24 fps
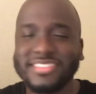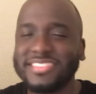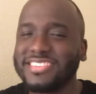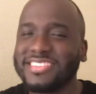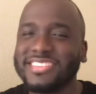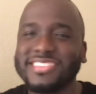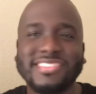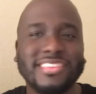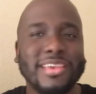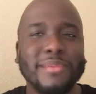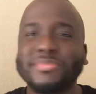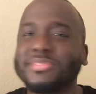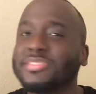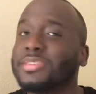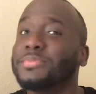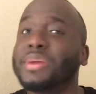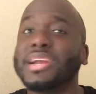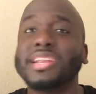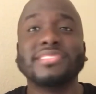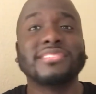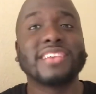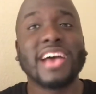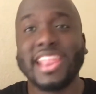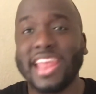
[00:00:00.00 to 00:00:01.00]

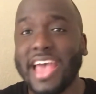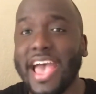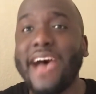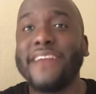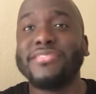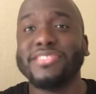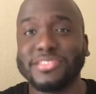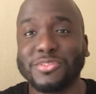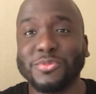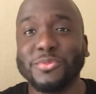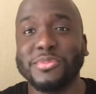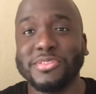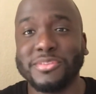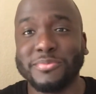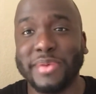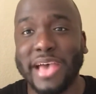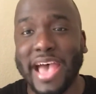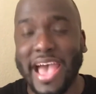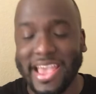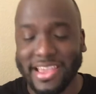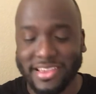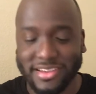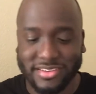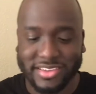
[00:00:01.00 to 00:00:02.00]
somebody's got to have this woman's
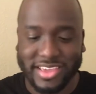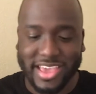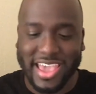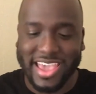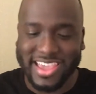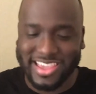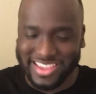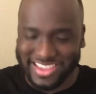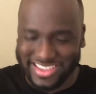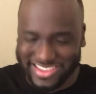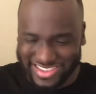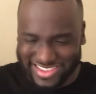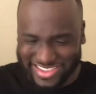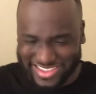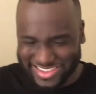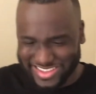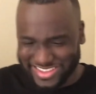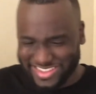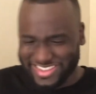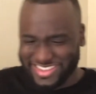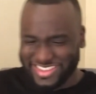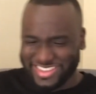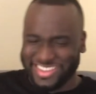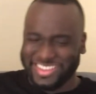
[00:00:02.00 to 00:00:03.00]
back,
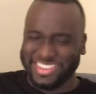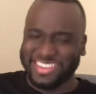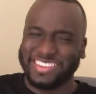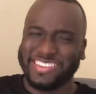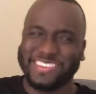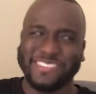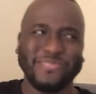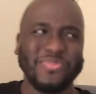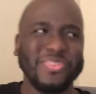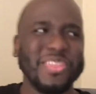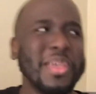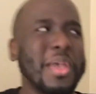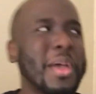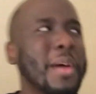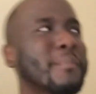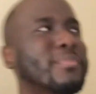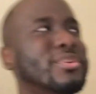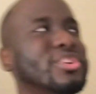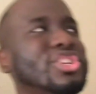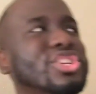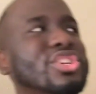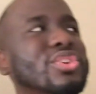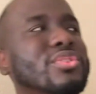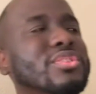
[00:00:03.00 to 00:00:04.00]
okay?
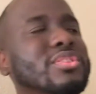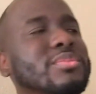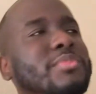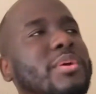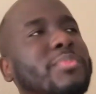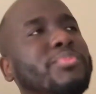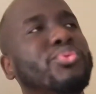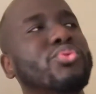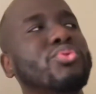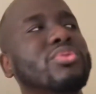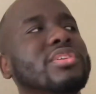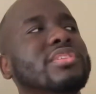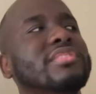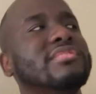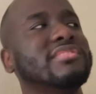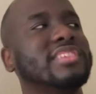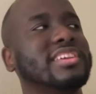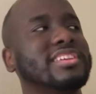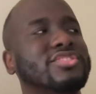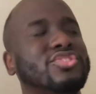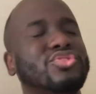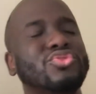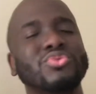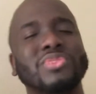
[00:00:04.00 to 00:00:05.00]
But you know, the Maputlas,
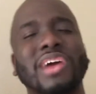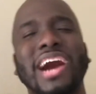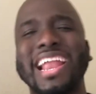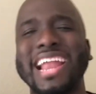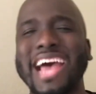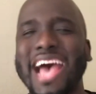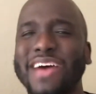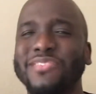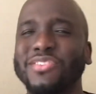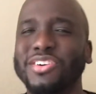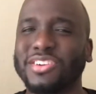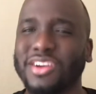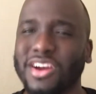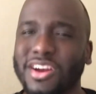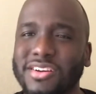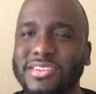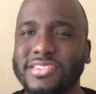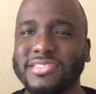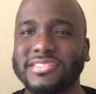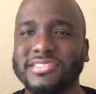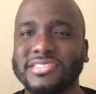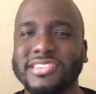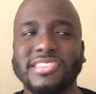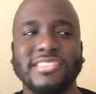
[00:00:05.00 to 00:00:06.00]
they do kind of have a
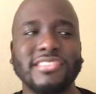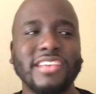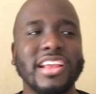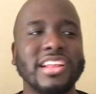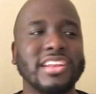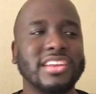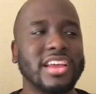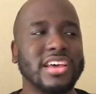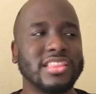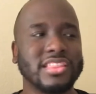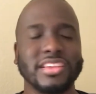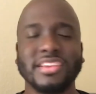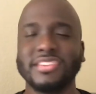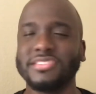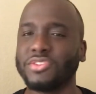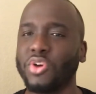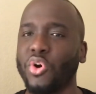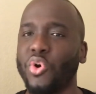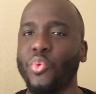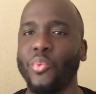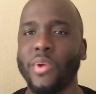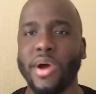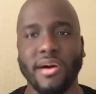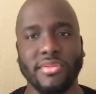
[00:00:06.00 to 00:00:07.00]
curse. It's like nothing is
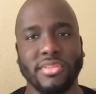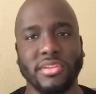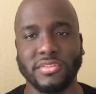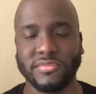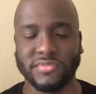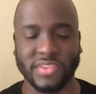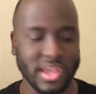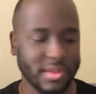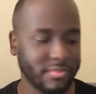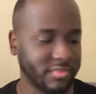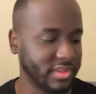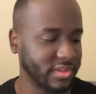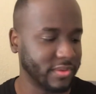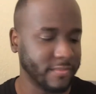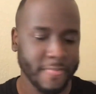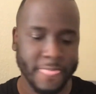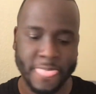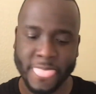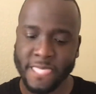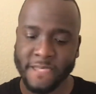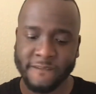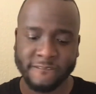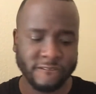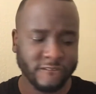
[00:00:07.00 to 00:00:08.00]
going well in this family.
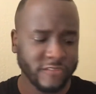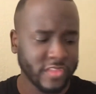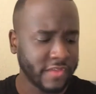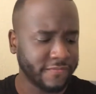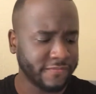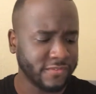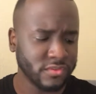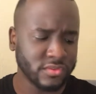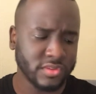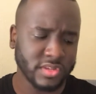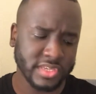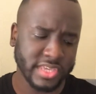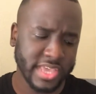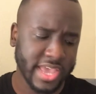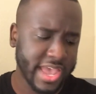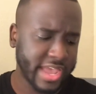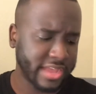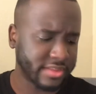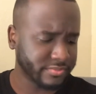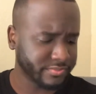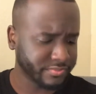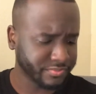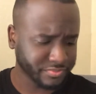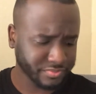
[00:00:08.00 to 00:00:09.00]
If you look
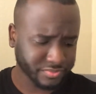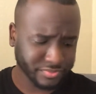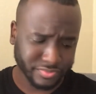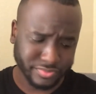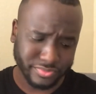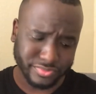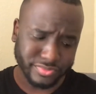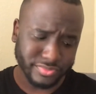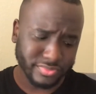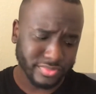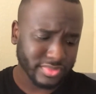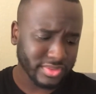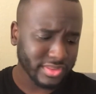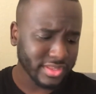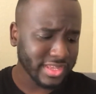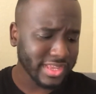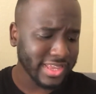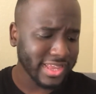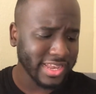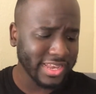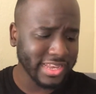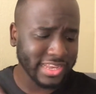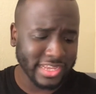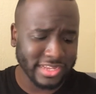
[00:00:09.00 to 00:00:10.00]
at
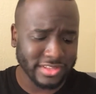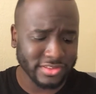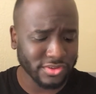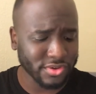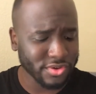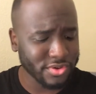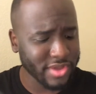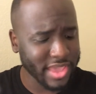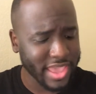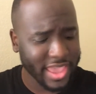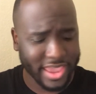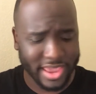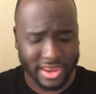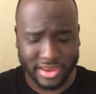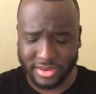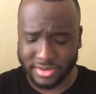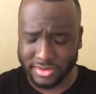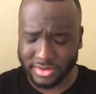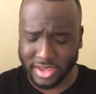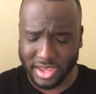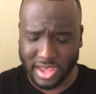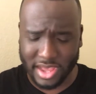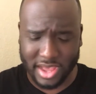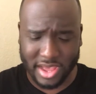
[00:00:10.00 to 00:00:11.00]
Leto
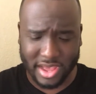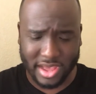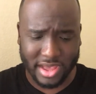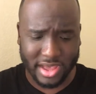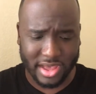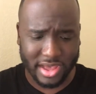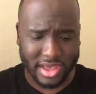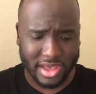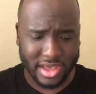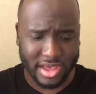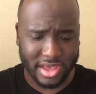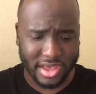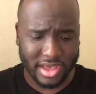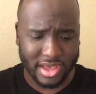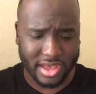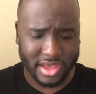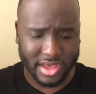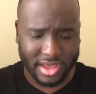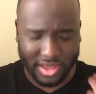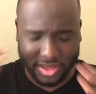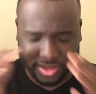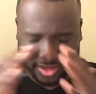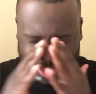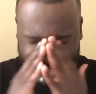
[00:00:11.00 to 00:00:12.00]
and
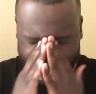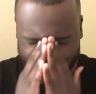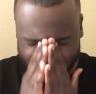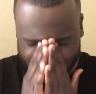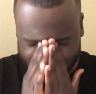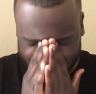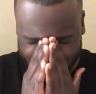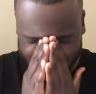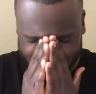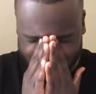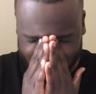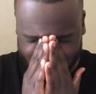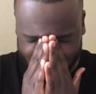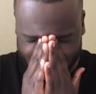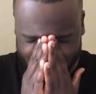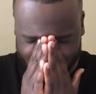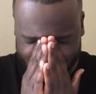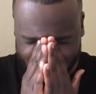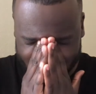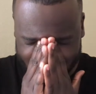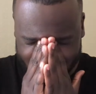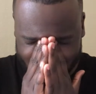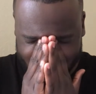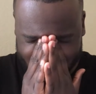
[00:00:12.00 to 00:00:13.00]
God, what's her name?
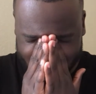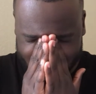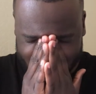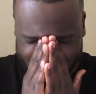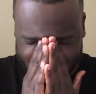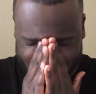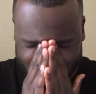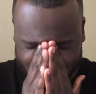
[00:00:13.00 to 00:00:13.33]
I